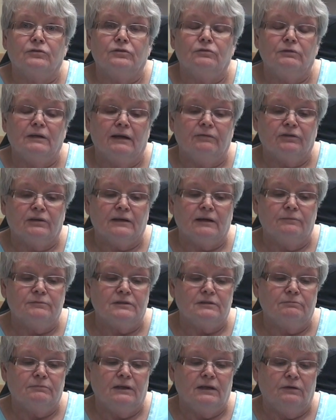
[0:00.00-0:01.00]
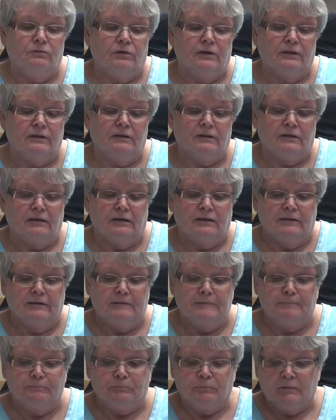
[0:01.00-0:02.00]
You never come to me with
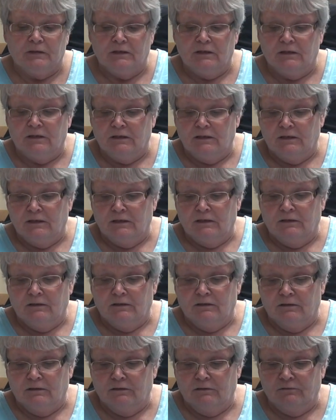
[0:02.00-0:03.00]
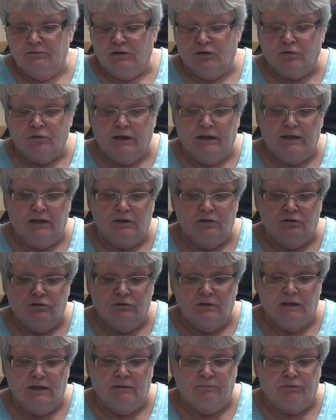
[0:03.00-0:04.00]
the credit
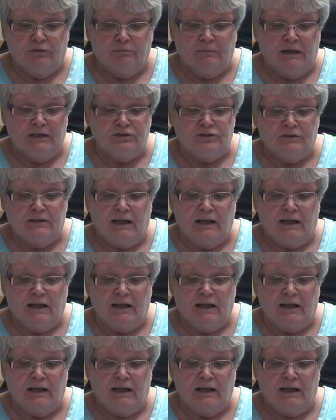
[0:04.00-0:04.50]
union information.